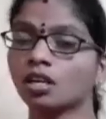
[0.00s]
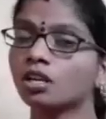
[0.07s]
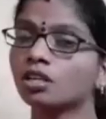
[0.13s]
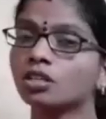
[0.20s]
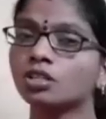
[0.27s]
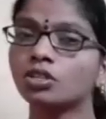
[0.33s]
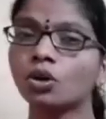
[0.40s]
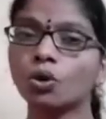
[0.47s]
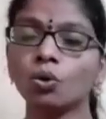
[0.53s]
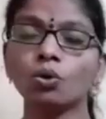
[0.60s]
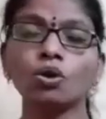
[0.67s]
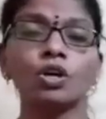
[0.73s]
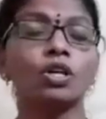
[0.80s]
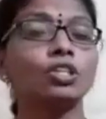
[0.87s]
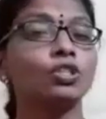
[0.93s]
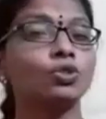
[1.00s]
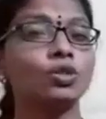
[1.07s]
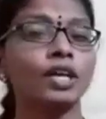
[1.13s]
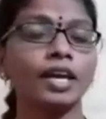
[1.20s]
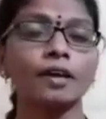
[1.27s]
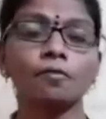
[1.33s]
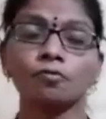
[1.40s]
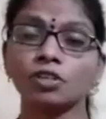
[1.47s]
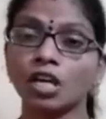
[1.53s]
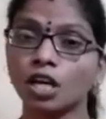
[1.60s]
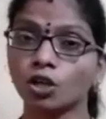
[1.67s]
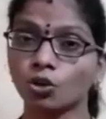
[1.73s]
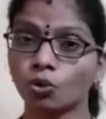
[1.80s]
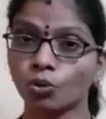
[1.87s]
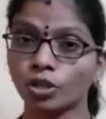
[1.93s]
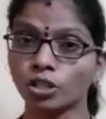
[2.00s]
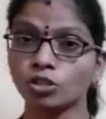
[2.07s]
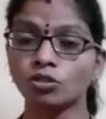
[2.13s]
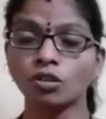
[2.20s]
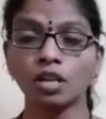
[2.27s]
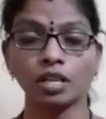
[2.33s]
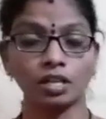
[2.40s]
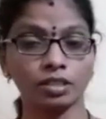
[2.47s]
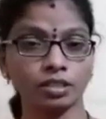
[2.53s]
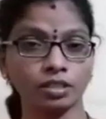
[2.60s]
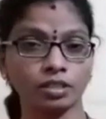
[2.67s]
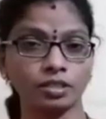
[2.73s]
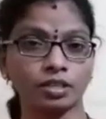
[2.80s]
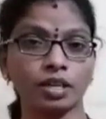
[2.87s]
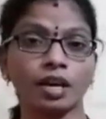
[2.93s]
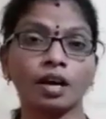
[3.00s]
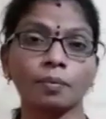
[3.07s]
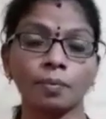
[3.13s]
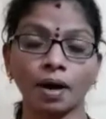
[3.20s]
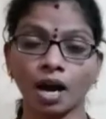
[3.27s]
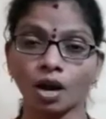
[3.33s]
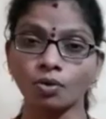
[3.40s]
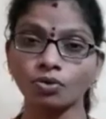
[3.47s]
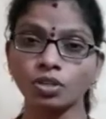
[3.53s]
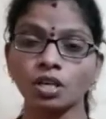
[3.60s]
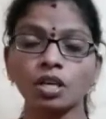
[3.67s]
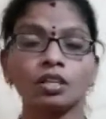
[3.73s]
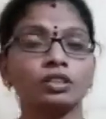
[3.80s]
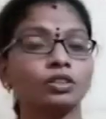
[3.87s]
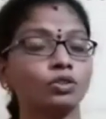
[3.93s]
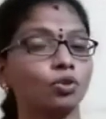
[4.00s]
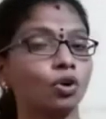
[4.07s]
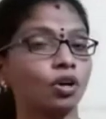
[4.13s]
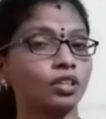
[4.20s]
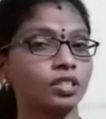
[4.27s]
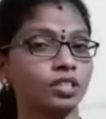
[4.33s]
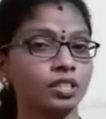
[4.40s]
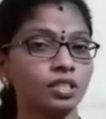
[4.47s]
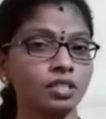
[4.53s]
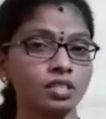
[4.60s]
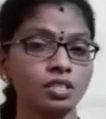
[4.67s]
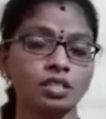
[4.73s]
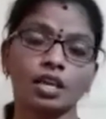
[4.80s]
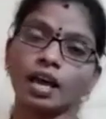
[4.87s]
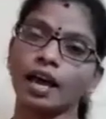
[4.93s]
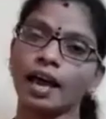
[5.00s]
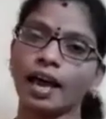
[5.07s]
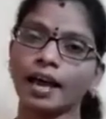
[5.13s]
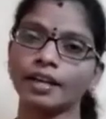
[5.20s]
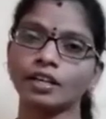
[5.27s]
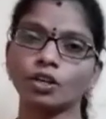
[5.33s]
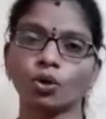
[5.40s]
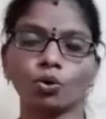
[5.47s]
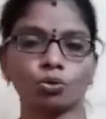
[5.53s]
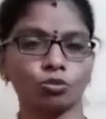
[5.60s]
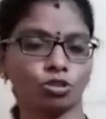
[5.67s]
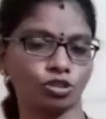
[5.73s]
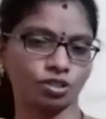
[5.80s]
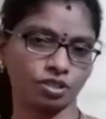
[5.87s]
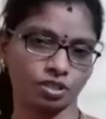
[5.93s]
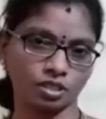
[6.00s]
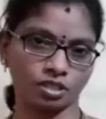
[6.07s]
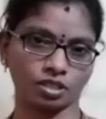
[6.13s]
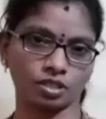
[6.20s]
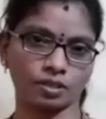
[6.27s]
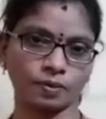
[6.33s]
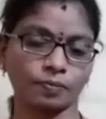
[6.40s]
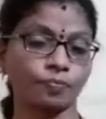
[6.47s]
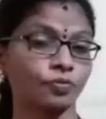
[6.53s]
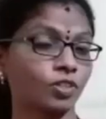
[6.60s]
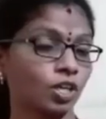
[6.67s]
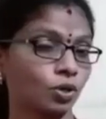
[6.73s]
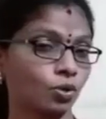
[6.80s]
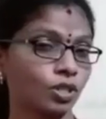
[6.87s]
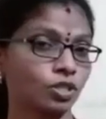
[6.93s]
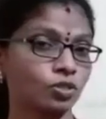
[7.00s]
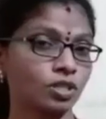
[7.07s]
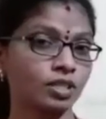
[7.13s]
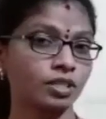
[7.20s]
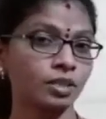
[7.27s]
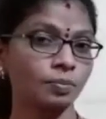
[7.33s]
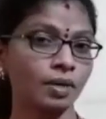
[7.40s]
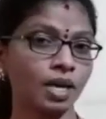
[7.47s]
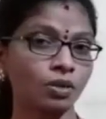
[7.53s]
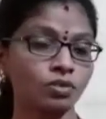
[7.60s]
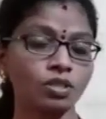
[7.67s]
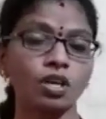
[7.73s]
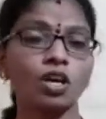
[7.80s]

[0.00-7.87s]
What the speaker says: So today we are going to learn about the continents and oceans. We are going to learn about